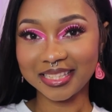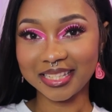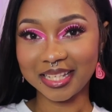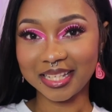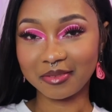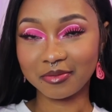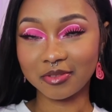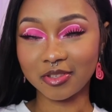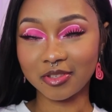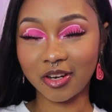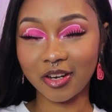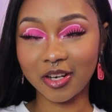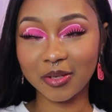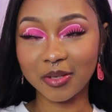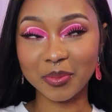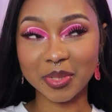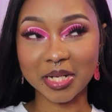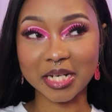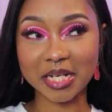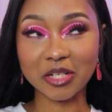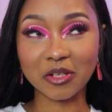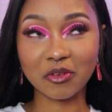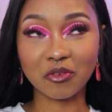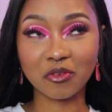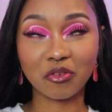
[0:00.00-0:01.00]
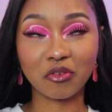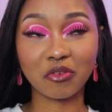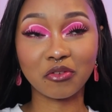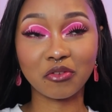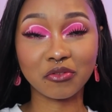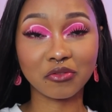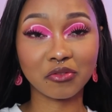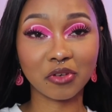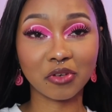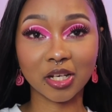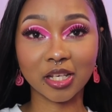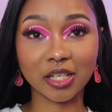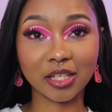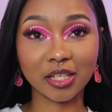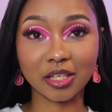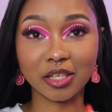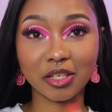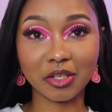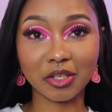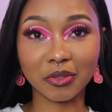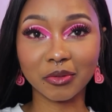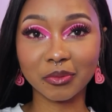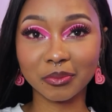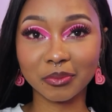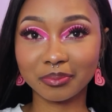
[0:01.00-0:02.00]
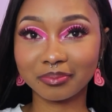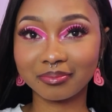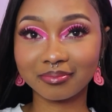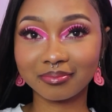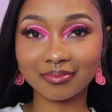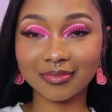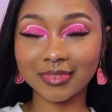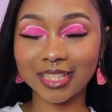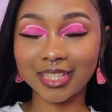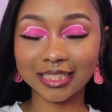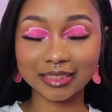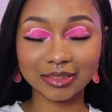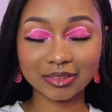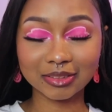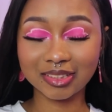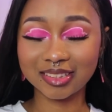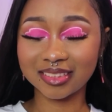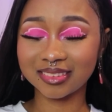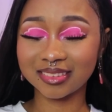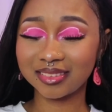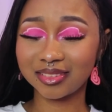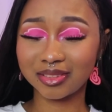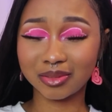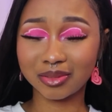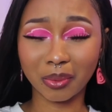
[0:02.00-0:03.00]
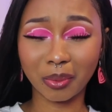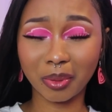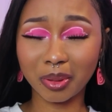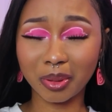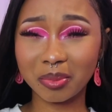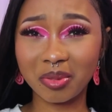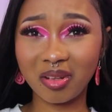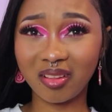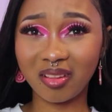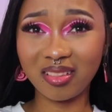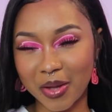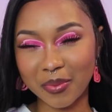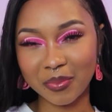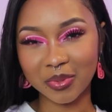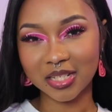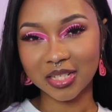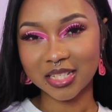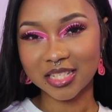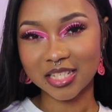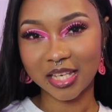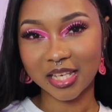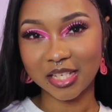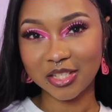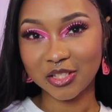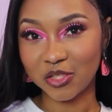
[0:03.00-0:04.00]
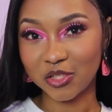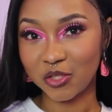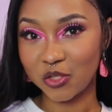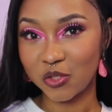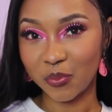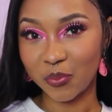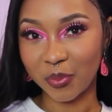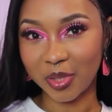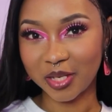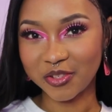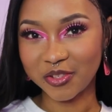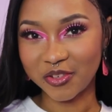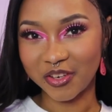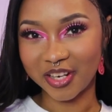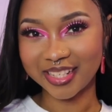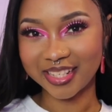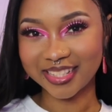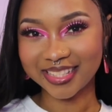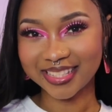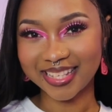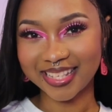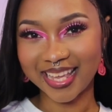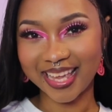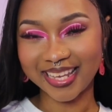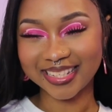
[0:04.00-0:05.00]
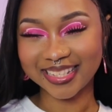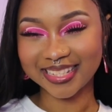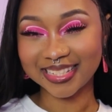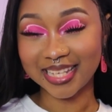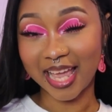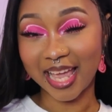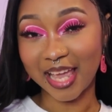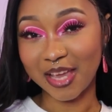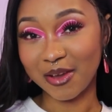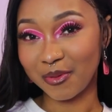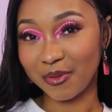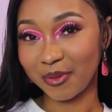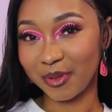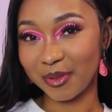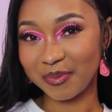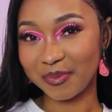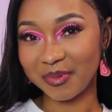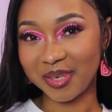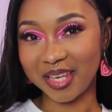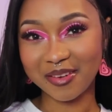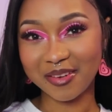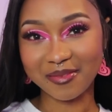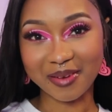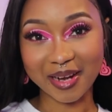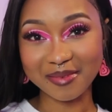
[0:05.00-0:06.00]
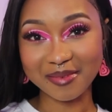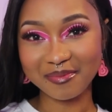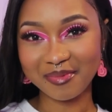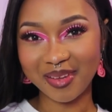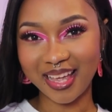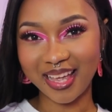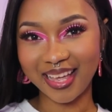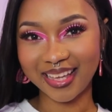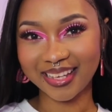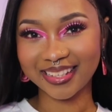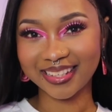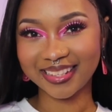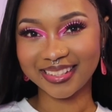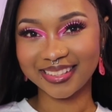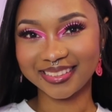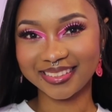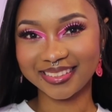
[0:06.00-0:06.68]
I'm sorry, but I look fucking cute. I look adorable. I'm gonna change into my dress and I will be right back.